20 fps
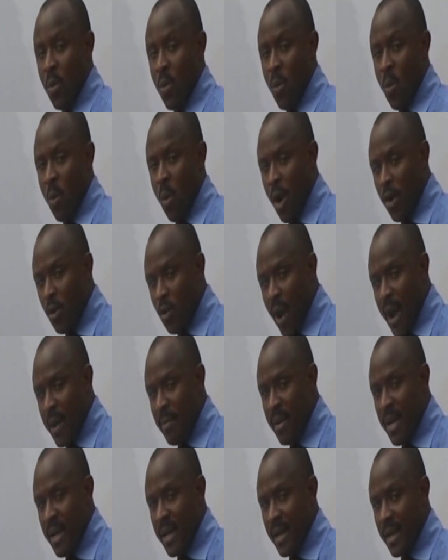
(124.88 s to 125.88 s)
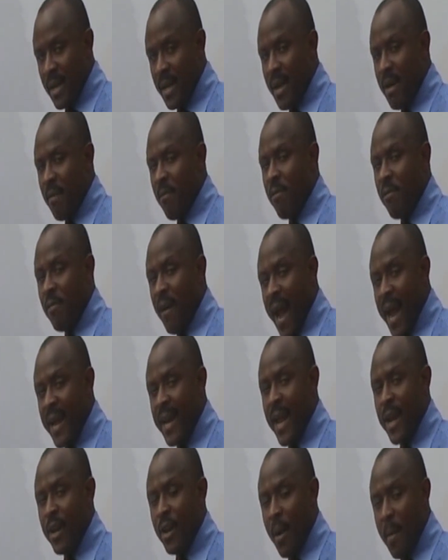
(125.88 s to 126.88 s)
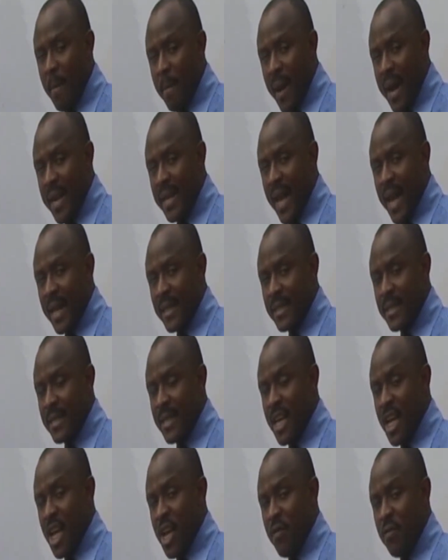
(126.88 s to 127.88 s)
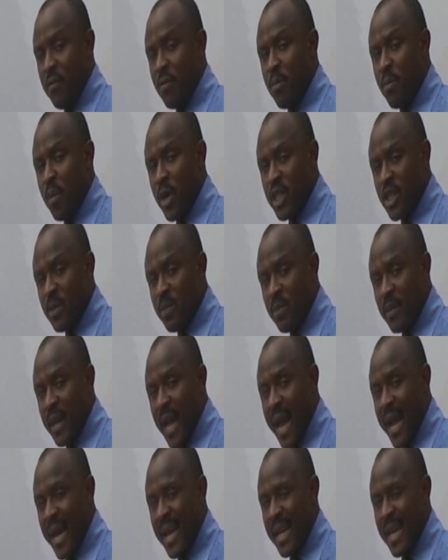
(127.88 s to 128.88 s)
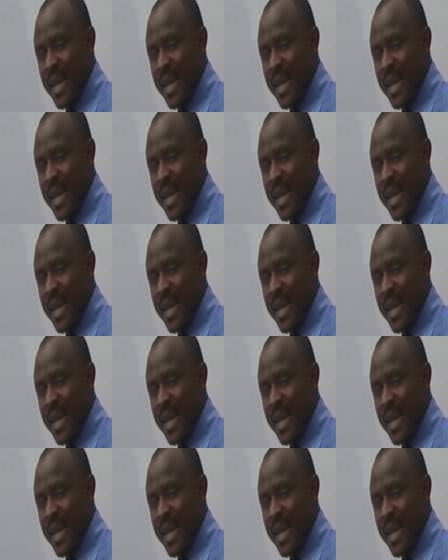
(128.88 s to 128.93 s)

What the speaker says: What do I mean? Find a number that if it multiplies